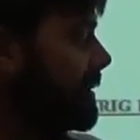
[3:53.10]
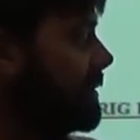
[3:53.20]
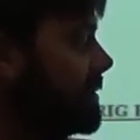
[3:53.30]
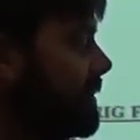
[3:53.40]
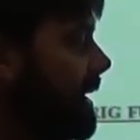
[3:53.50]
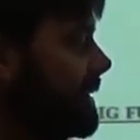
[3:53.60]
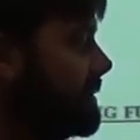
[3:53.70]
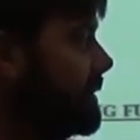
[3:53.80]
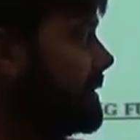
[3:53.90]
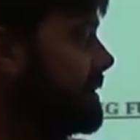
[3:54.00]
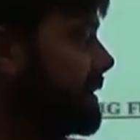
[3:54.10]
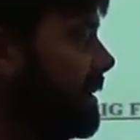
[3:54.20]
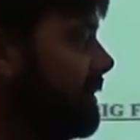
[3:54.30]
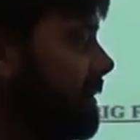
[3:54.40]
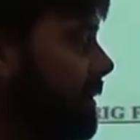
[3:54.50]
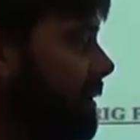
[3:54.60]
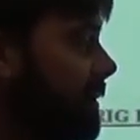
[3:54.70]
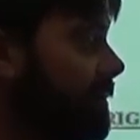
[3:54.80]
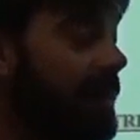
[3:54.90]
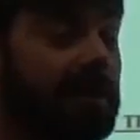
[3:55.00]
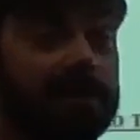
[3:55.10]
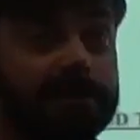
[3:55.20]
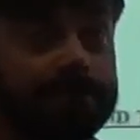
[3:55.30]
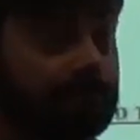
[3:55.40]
also possible to solve for theta